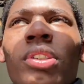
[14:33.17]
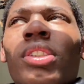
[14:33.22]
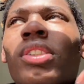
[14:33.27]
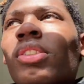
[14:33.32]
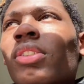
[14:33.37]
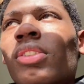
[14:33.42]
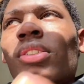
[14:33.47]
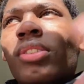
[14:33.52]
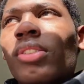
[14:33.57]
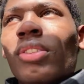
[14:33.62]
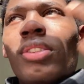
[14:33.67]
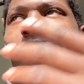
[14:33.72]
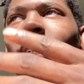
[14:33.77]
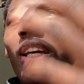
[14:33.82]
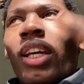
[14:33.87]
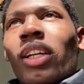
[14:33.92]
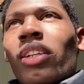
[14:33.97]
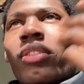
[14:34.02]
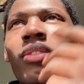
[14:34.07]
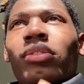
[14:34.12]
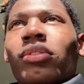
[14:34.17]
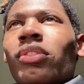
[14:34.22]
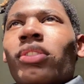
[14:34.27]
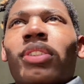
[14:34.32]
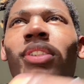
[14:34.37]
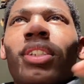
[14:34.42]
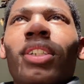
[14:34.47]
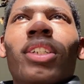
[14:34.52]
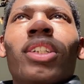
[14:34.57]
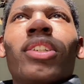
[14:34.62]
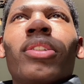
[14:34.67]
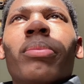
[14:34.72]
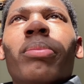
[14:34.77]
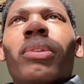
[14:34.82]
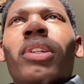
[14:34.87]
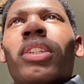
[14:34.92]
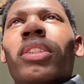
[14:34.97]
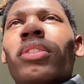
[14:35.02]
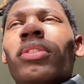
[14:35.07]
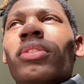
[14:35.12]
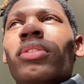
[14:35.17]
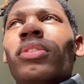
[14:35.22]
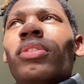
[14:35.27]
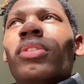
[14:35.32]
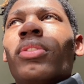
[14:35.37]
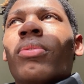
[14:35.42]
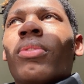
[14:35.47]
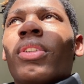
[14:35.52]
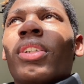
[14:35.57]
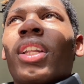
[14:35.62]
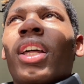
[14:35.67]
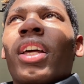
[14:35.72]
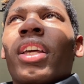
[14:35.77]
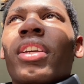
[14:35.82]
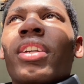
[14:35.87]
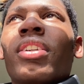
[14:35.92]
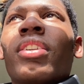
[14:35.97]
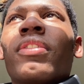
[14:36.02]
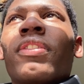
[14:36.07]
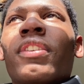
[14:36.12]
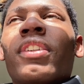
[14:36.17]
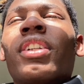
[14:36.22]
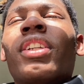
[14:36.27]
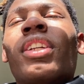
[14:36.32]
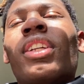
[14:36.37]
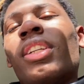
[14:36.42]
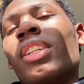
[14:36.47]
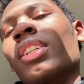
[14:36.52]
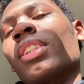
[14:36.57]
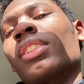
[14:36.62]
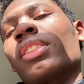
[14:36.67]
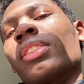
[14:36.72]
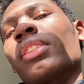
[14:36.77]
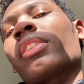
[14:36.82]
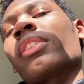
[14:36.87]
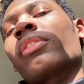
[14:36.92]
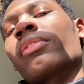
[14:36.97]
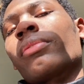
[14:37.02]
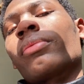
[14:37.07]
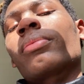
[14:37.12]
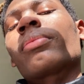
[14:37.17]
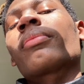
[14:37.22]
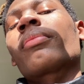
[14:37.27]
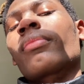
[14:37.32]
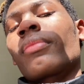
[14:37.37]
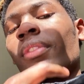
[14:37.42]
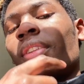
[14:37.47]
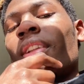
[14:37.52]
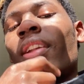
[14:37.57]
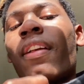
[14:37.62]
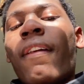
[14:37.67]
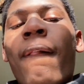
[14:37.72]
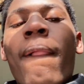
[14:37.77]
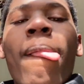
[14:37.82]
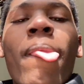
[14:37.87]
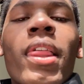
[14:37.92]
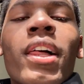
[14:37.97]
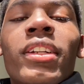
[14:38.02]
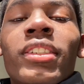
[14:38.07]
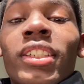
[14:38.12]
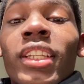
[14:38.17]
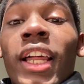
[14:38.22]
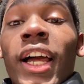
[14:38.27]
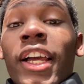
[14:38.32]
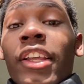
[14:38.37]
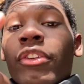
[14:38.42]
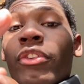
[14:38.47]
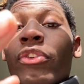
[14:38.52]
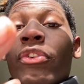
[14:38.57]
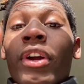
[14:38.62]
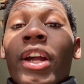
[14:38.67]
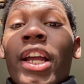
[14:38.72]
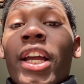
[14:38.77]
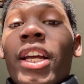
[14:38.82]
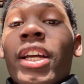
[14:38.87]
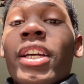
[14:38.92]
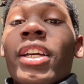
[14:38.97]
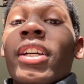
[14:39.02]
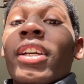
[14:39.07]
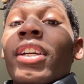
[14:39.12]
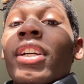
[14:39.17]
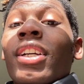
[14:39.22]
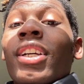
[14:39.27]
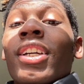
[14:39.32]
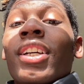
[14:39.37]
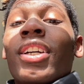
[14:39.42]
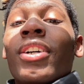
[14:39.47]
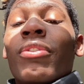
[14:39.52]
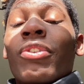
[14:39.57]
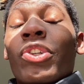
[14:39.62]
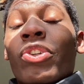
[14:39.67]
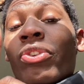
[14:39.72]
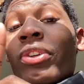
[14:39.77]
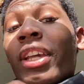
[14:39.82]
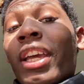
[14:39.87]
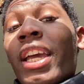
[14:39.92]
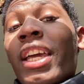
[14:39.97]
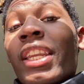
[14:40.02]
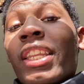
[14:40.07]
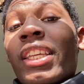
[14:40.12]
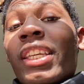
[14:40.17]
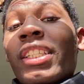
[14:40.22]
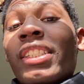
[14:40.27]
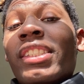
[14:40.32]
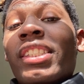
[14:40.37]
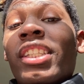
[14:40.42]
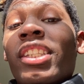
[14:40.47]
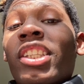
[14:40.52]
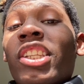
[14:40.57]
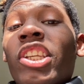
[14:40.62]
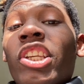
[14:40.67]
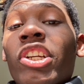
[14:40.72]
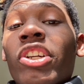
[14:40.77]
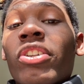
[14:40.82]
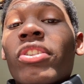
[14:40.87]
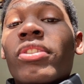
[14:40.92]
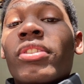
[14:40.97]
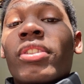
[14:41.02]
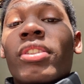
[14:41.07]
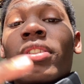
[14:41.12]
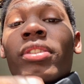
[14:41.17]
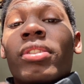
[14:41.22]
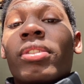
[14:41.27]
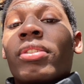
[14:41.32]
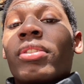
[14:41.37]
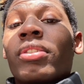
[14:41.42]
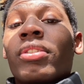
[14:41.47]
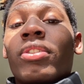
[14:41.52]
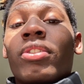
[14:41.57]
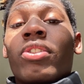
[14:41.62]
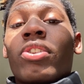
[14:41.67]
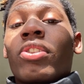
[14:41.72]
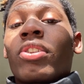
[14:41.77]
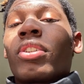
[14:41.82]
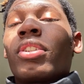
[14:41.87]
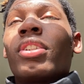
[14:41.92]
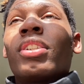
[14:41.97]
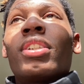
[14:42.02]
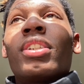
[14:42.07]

just not going But the one I care for, is gonna. It's like you cry when your dad get 10 years or or